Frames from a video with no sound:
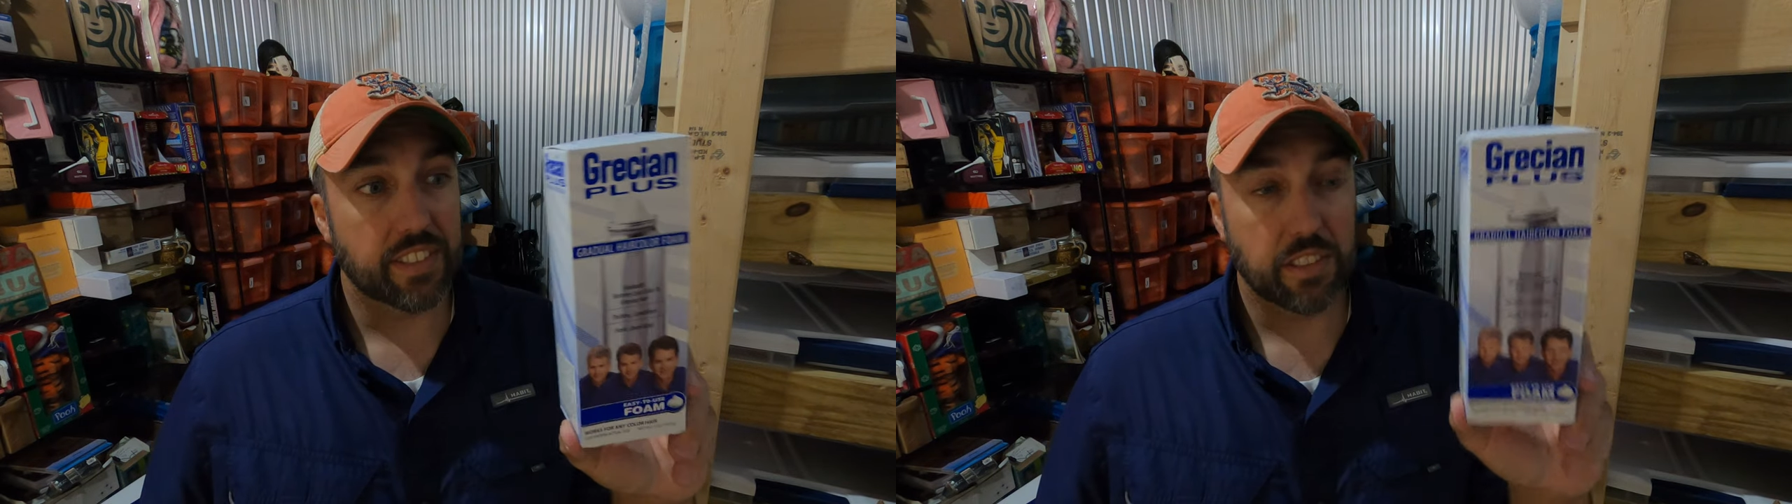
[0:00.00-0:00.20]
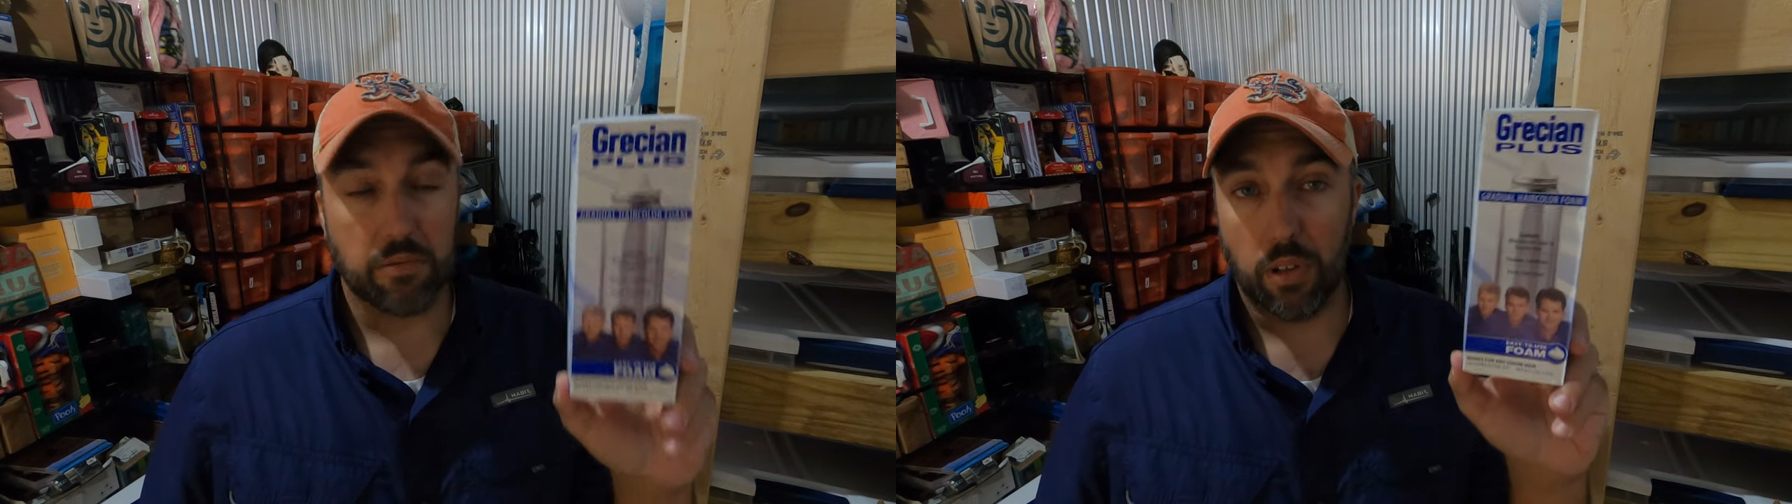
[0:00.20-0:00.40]

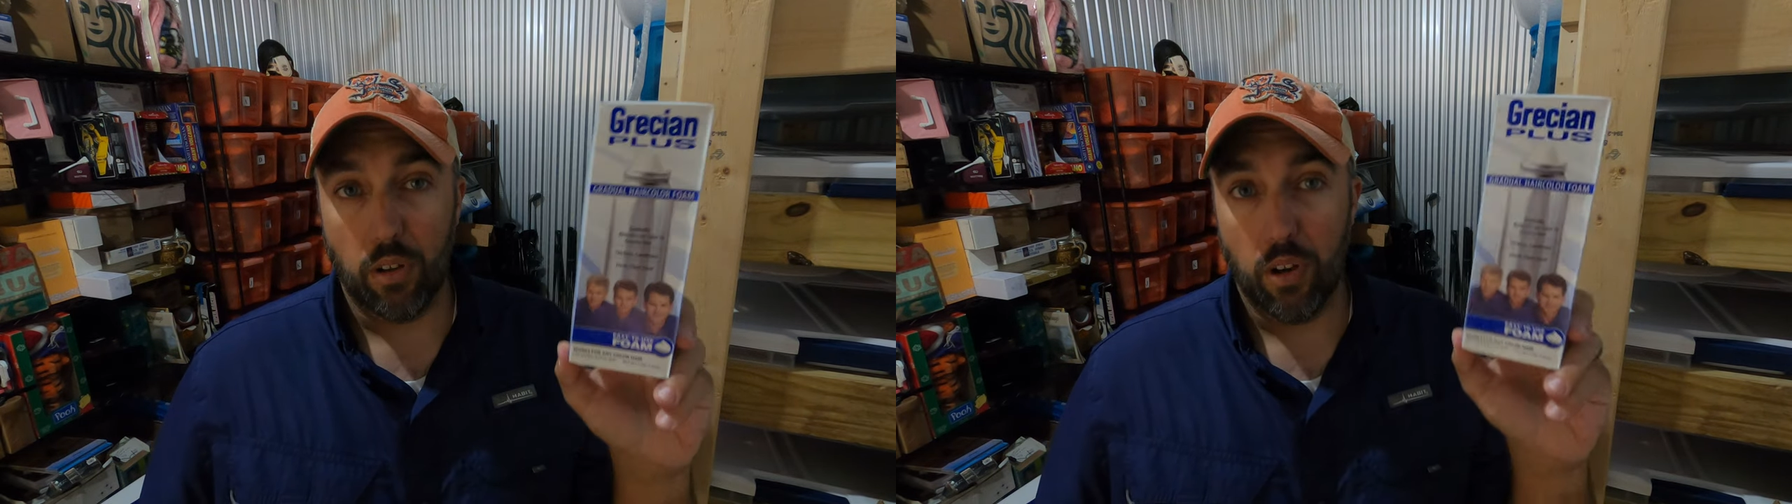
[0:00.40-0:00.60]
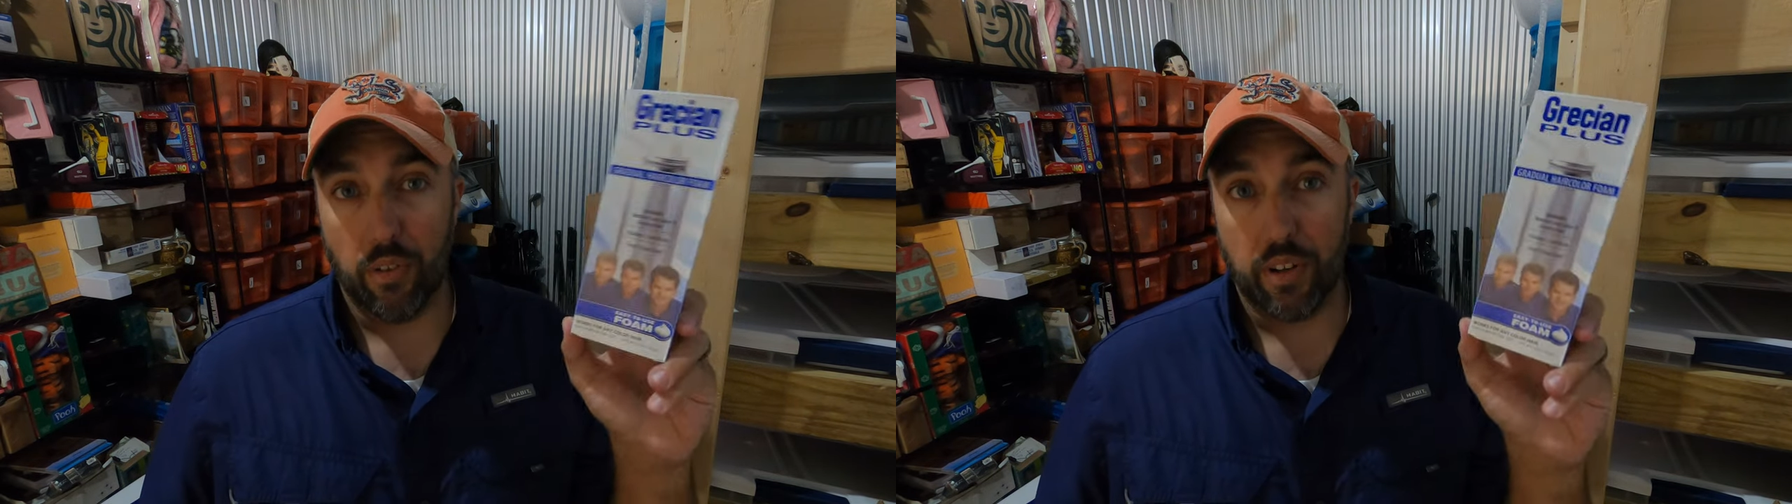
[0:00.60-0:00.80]
so a little
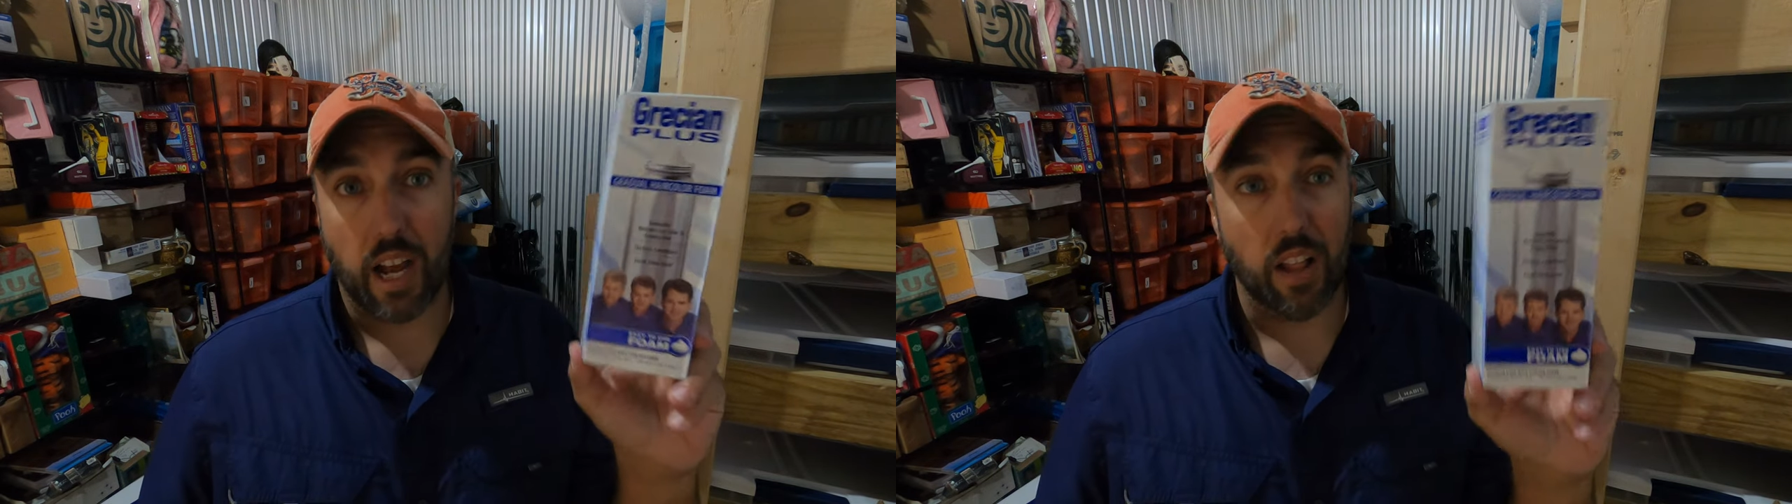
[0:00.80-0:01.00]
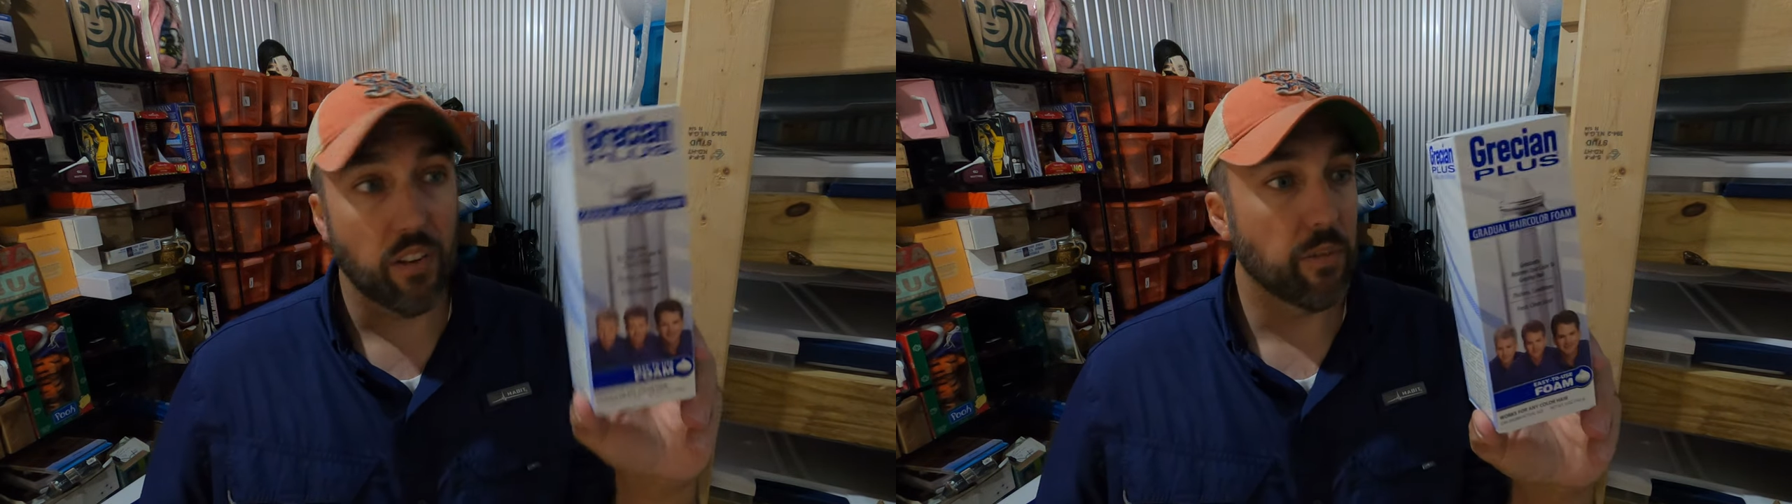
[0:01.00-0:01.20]
over a
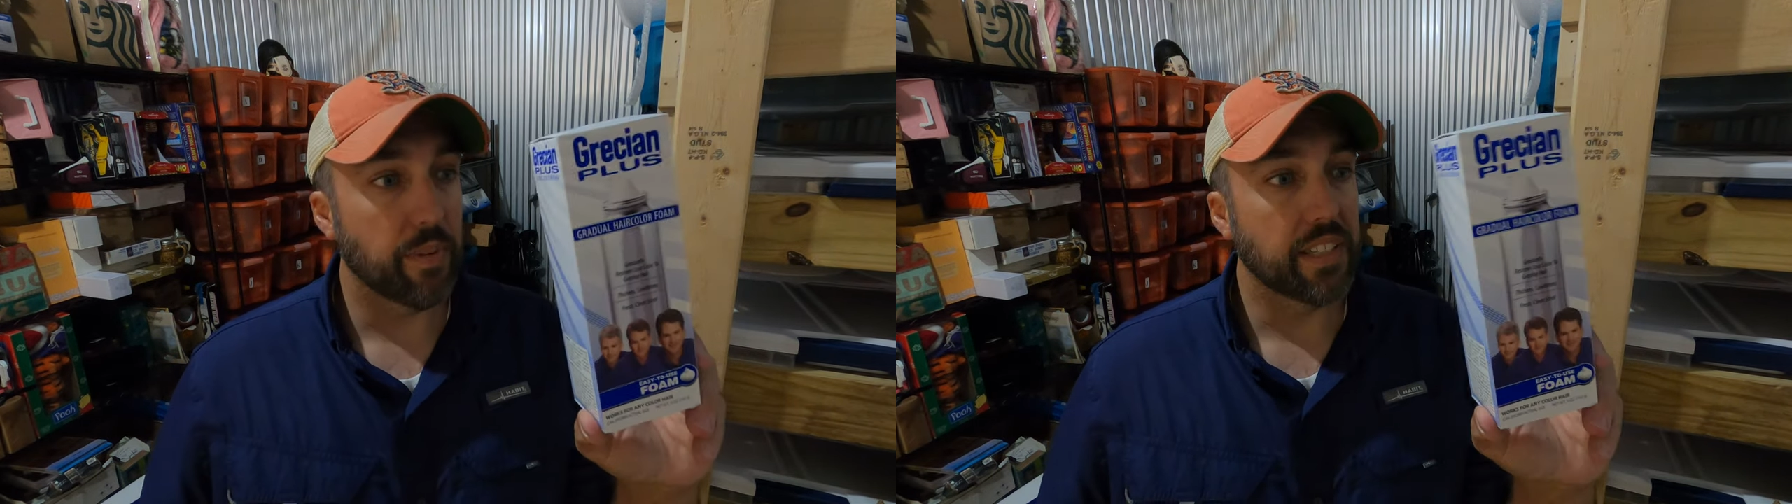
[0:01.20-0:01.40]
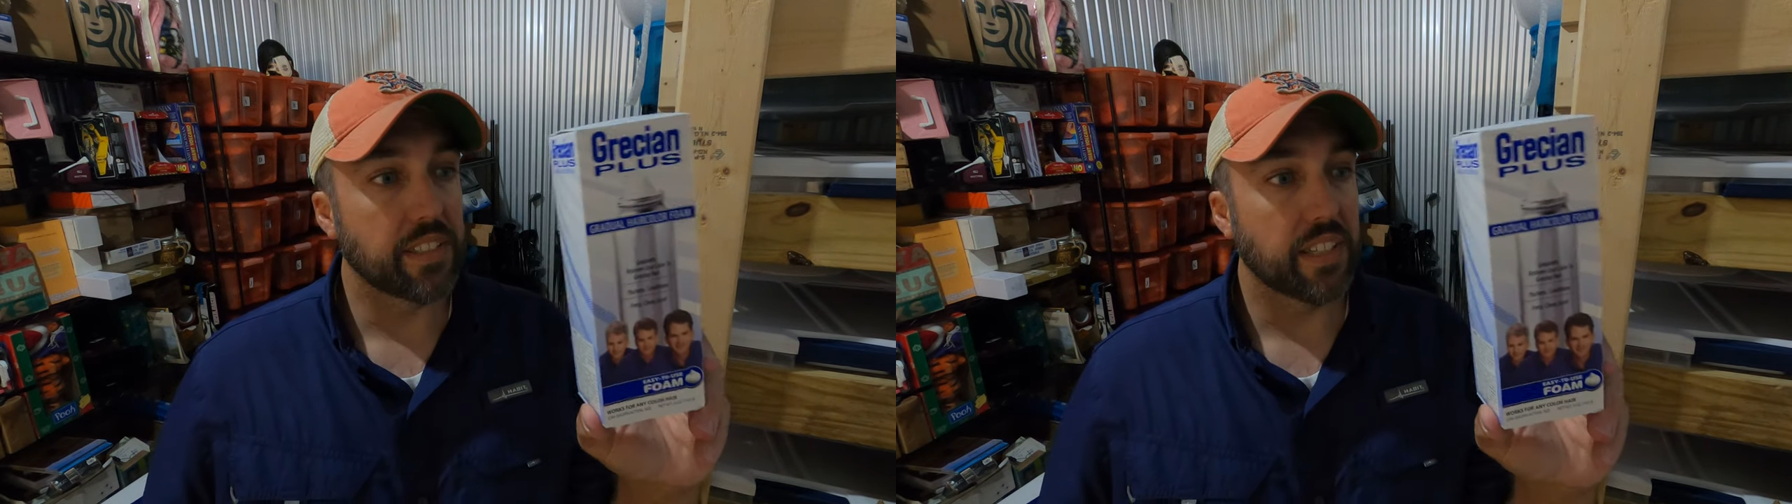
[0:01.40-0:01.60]
dollar a
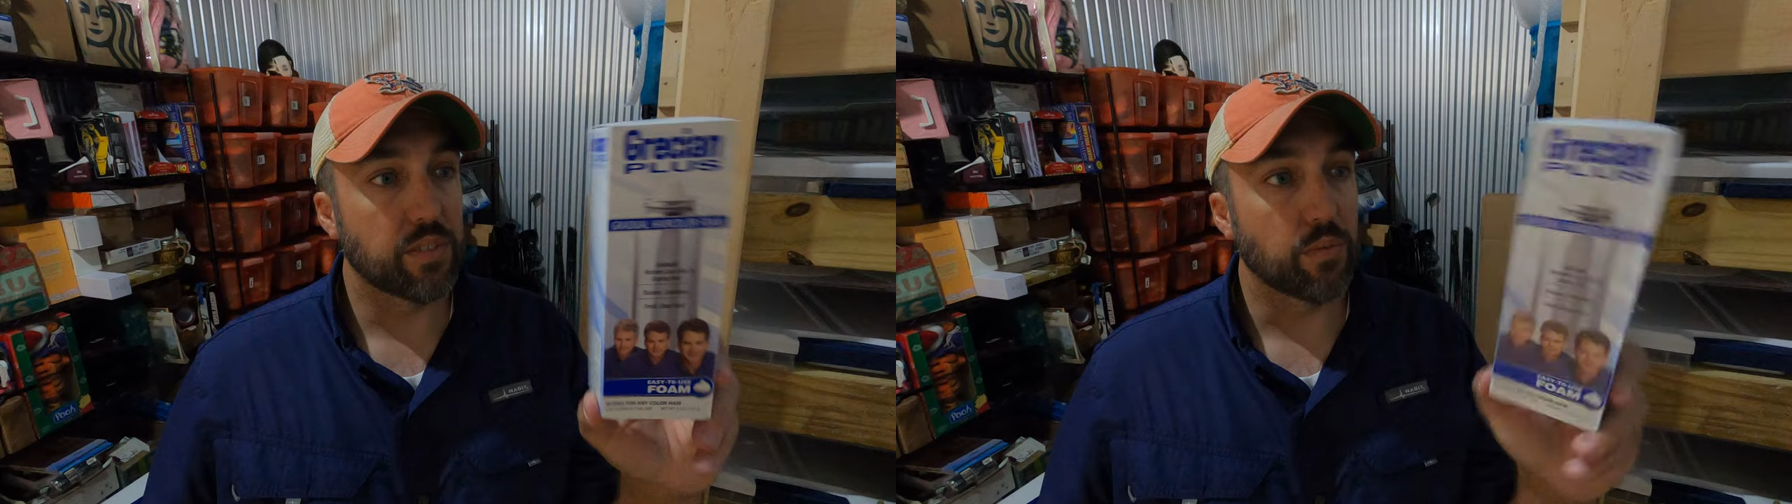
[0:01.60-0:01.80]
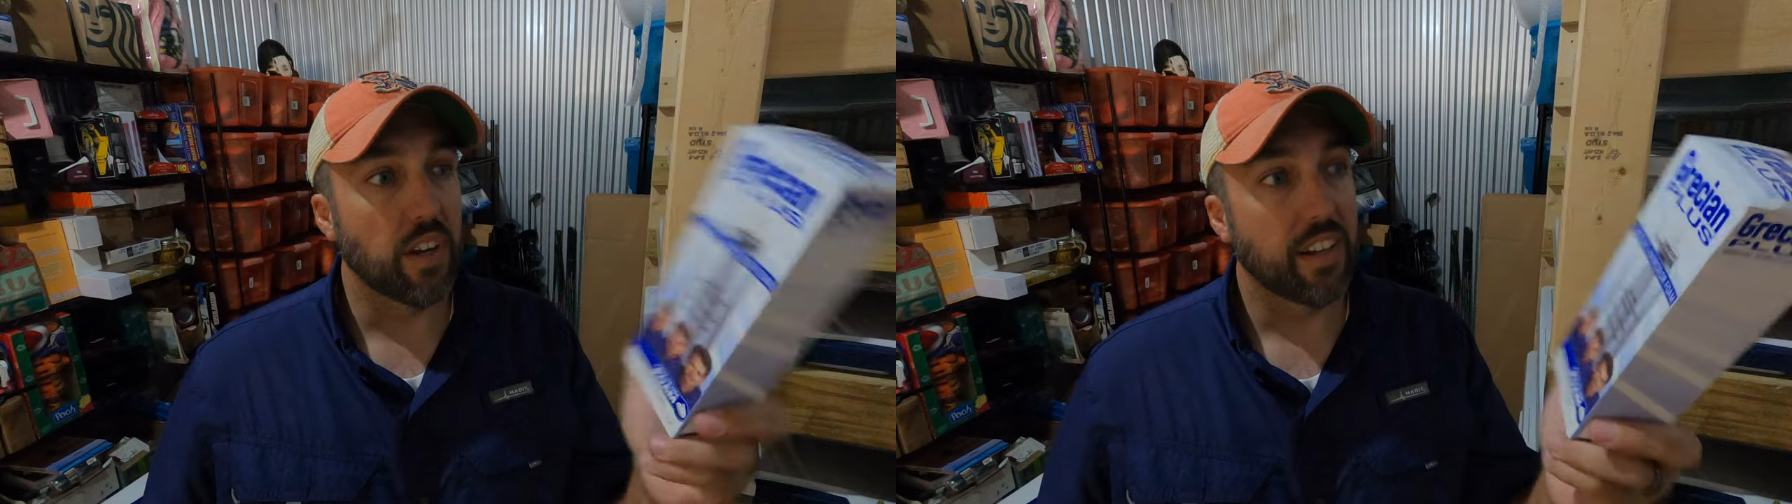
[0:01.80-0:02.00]
piece in
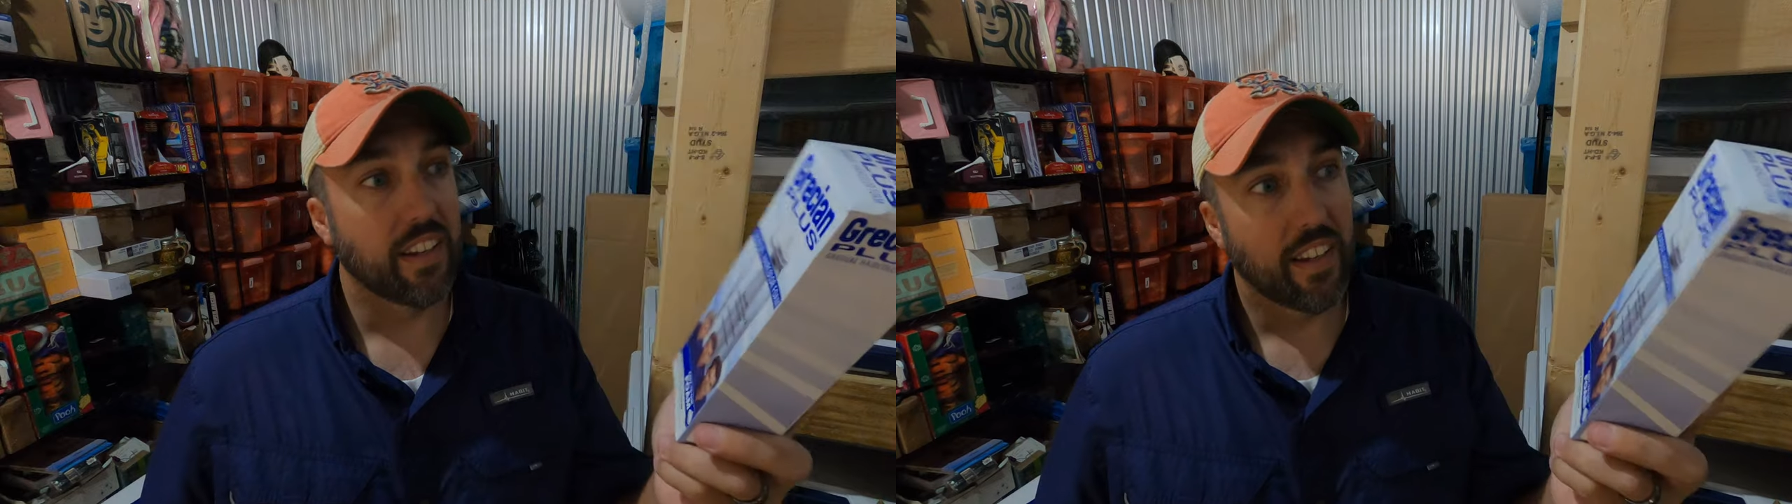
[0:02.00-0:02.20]
each one.